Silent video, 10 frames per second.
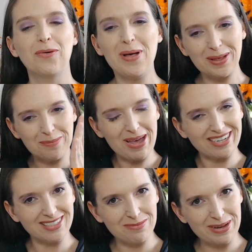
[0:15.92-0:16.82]
Welcome back
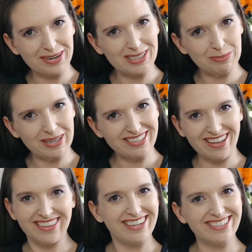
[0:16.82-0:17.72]
to the merriest place
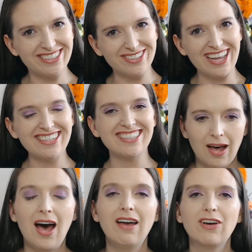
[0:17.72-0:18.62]
on the internet.
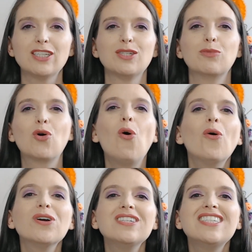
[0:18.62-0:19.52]
I've got some
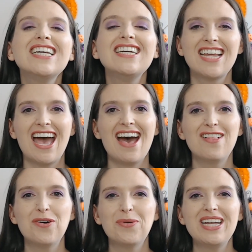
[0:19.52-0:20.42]
quarantine
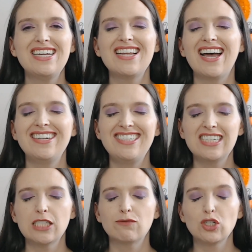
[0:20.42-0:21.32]
Halloween
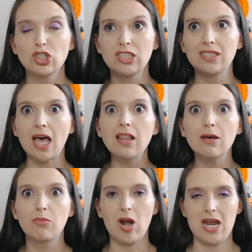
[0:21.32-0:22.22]
ideas for
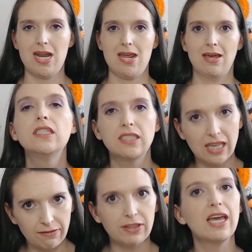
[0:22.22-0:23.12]
celebrating
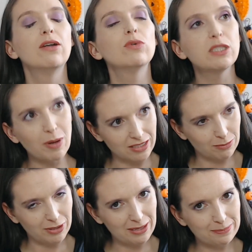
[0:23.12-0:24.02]
safely and
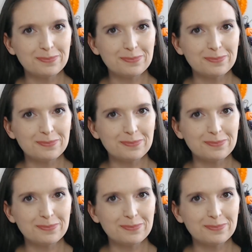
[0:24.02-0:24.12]
responsibly.